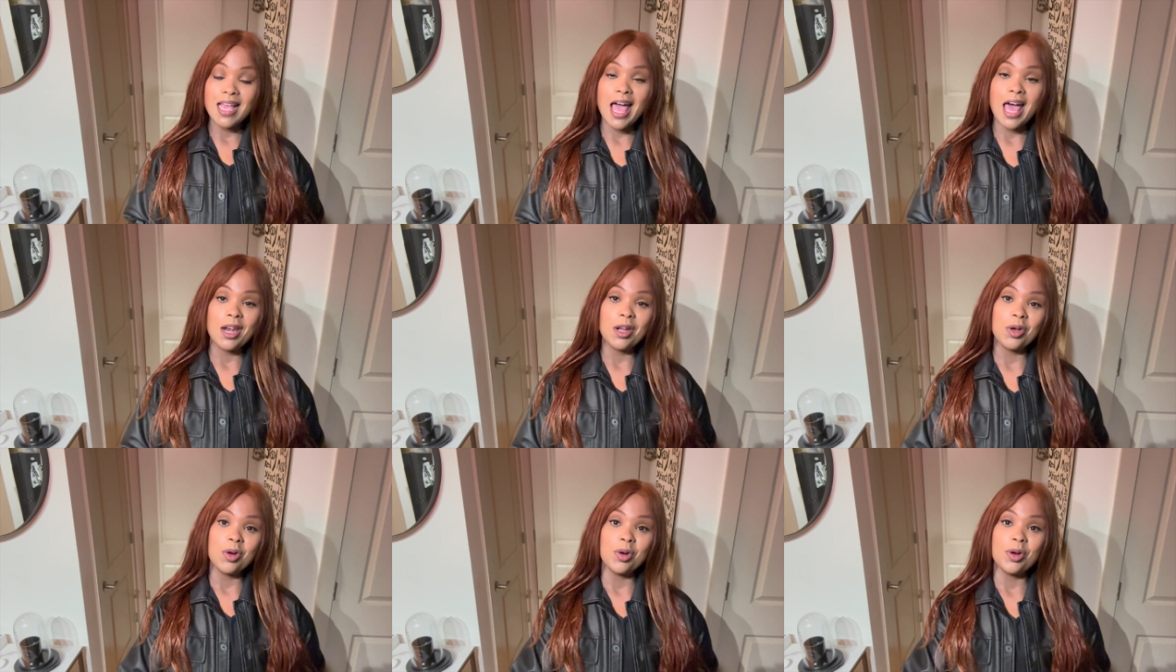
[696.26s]

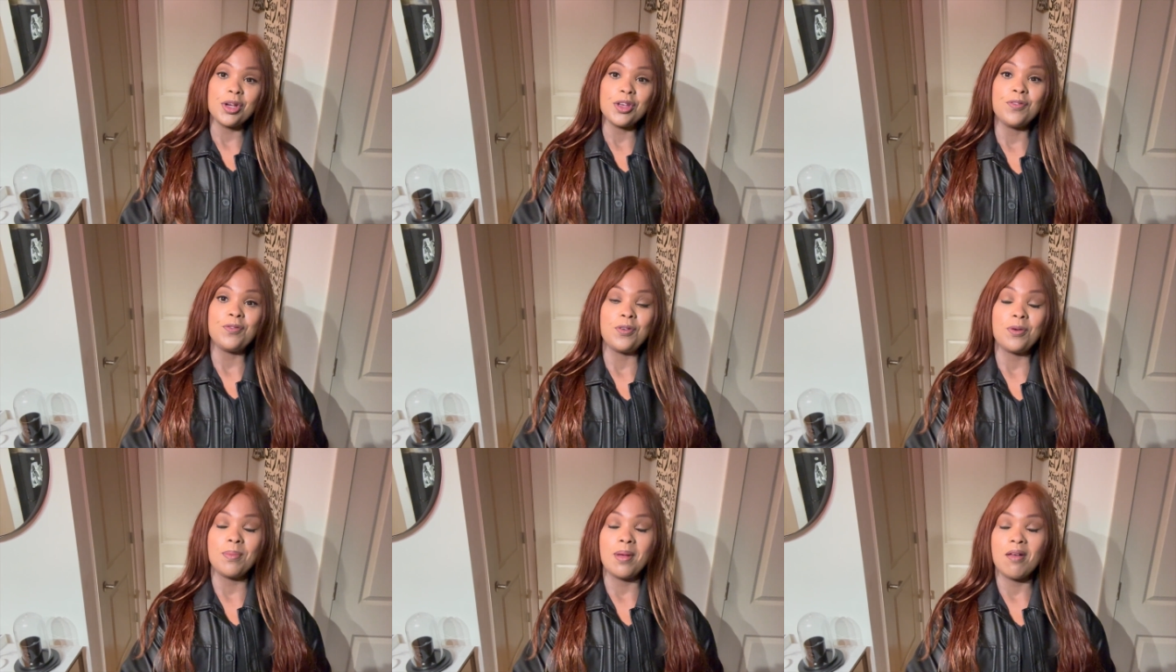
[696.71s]
category
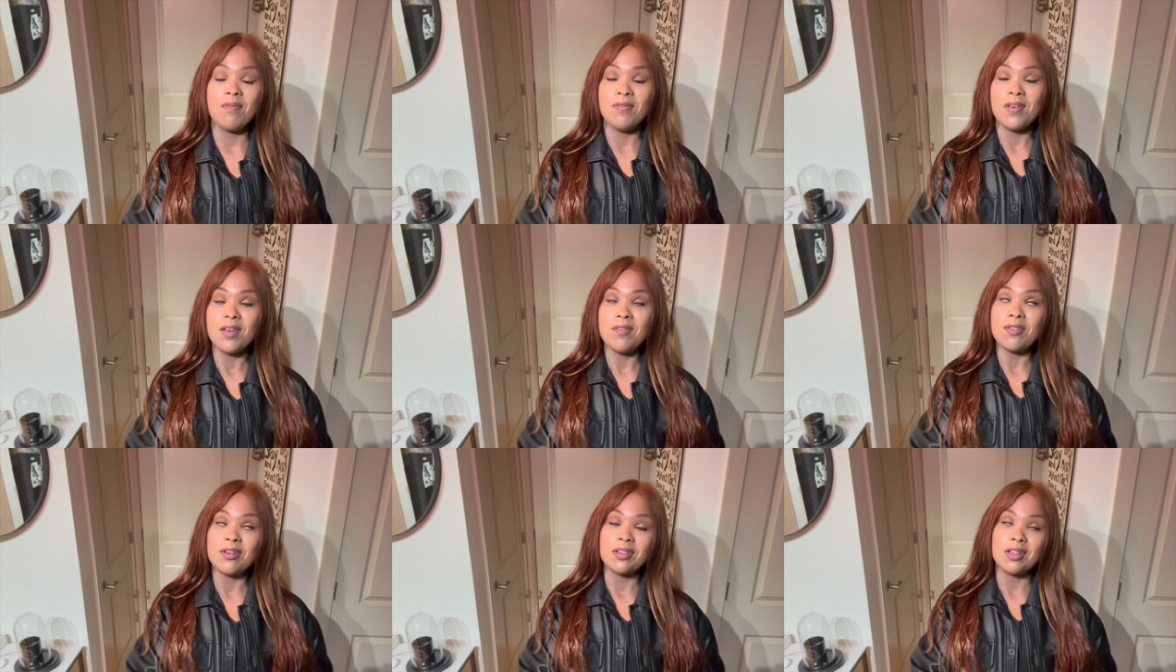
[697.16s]
for my
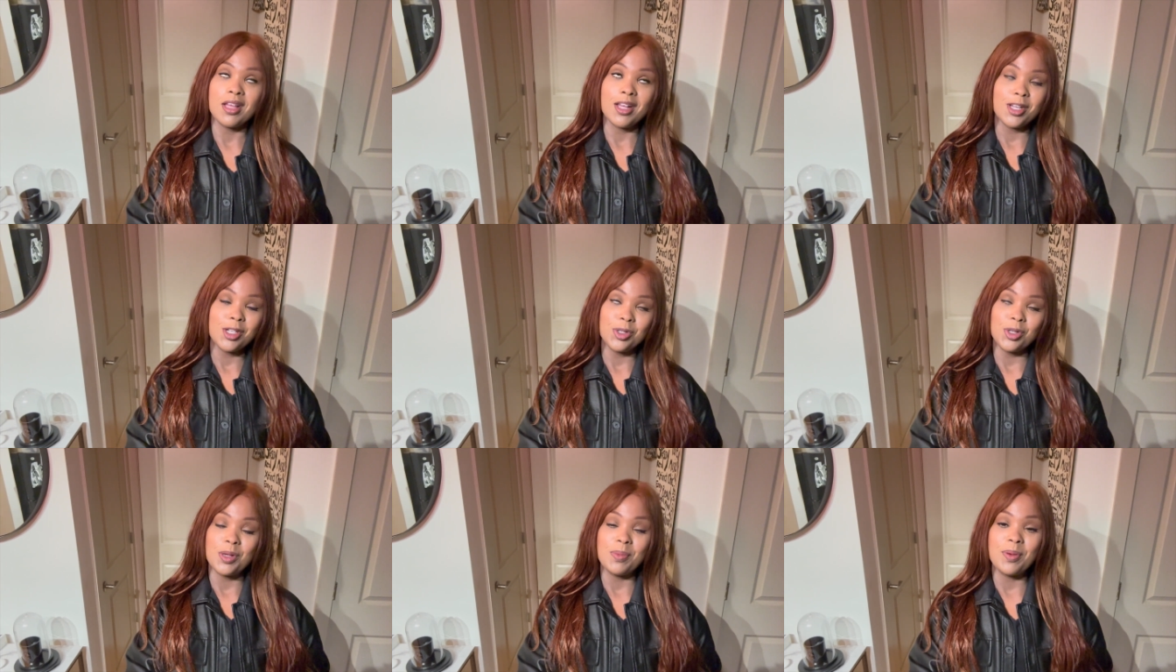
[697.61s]
favorite
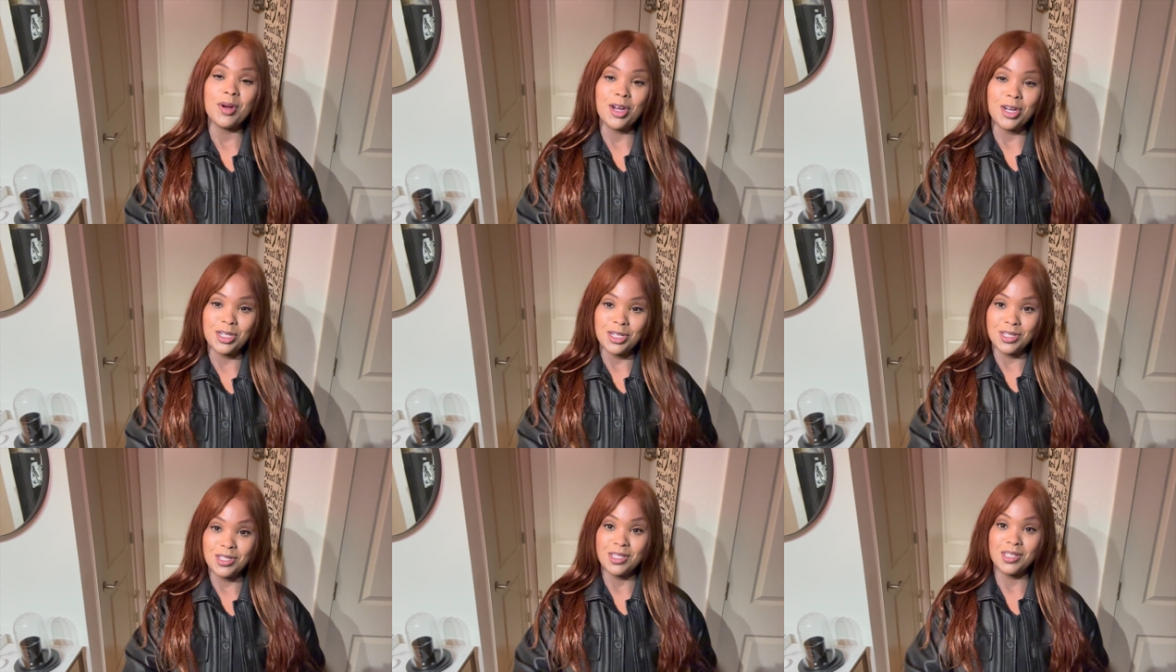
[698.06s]
luxury
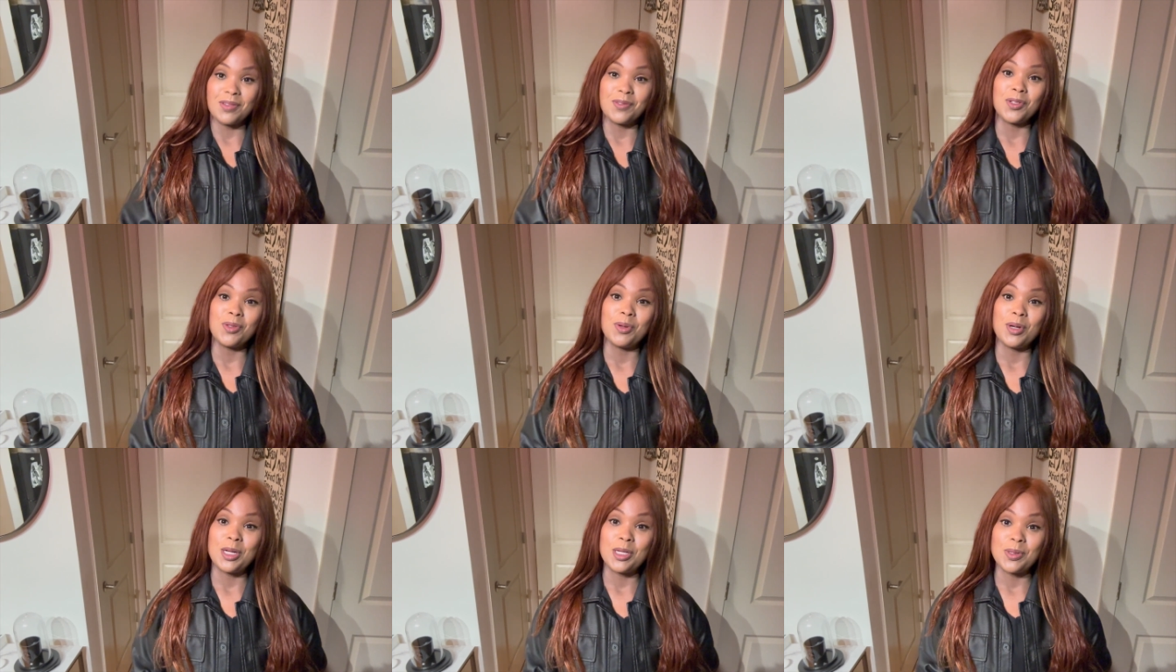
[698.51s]
purchases of
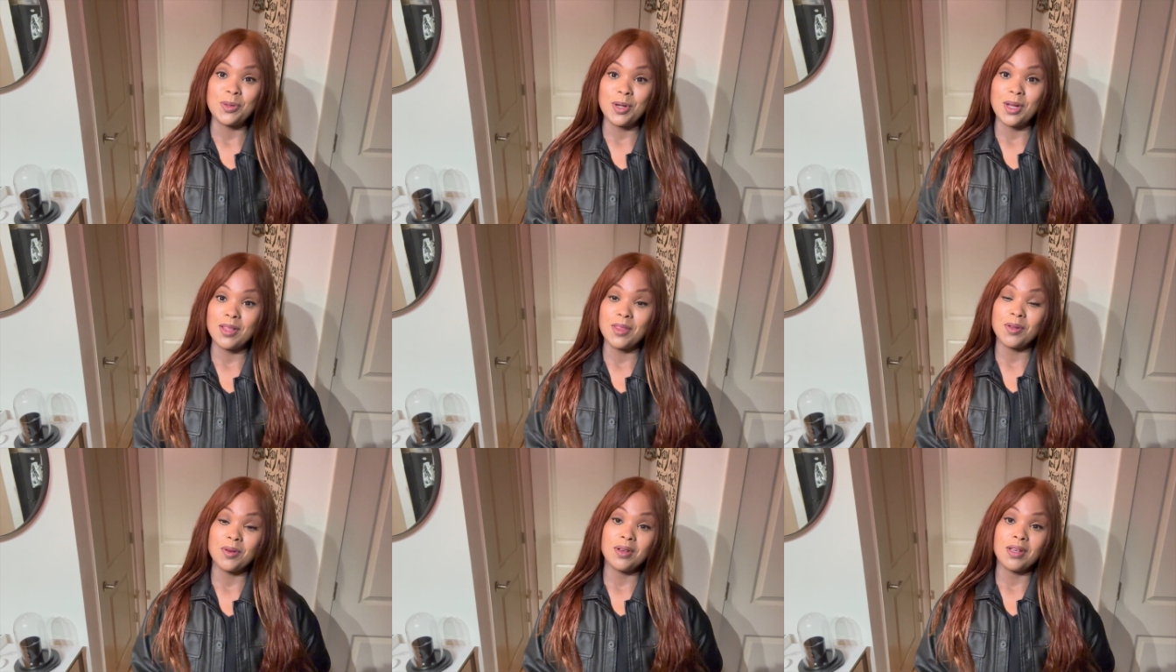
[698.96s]

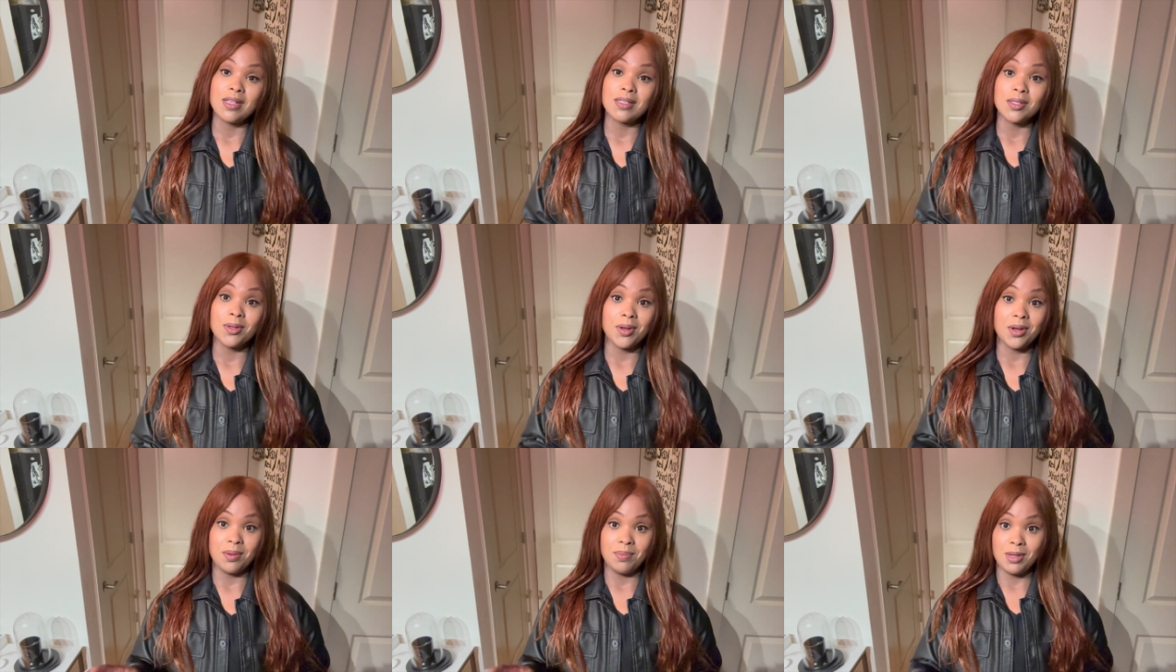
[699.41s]
2023 is
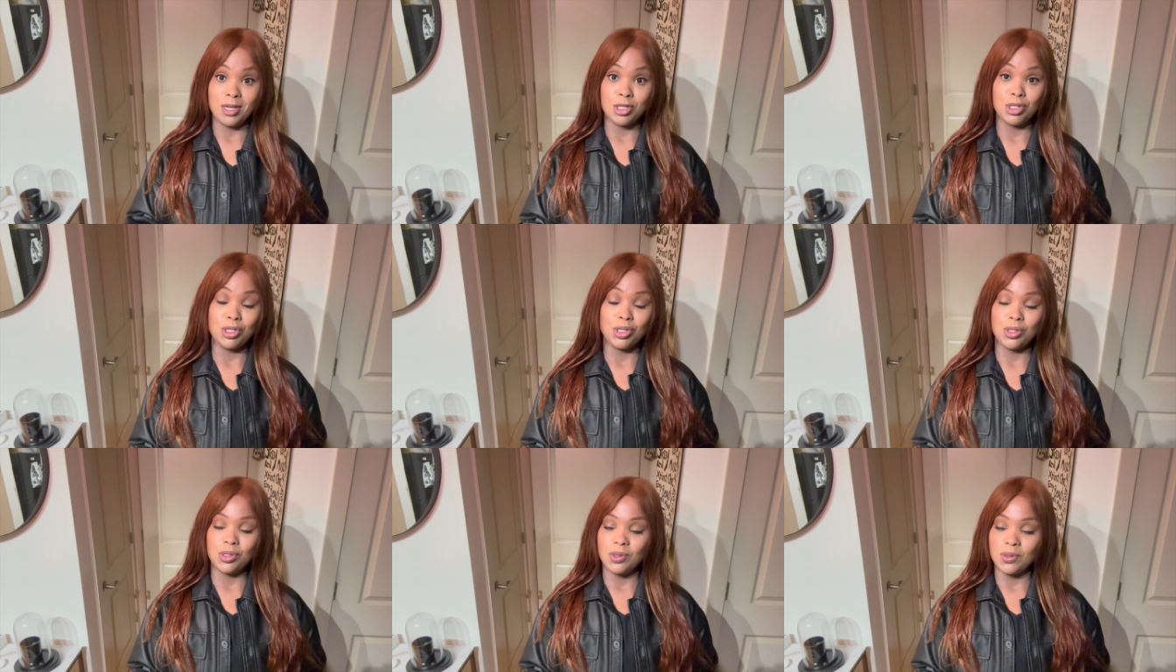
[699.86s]
gonna be
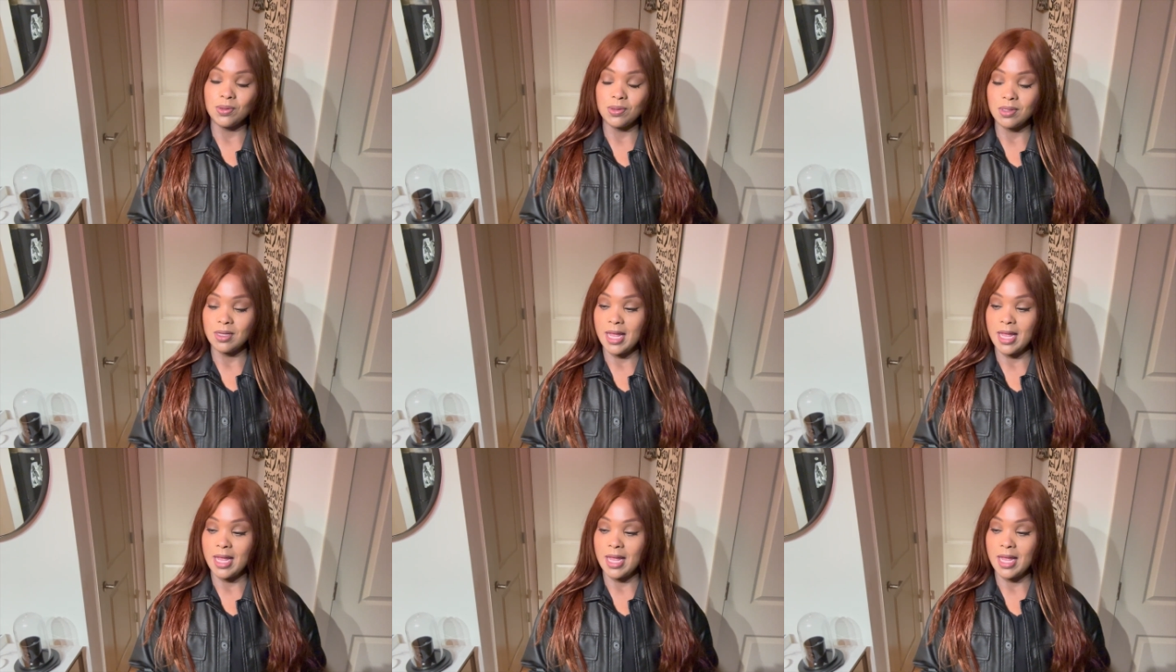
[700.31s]
shoes.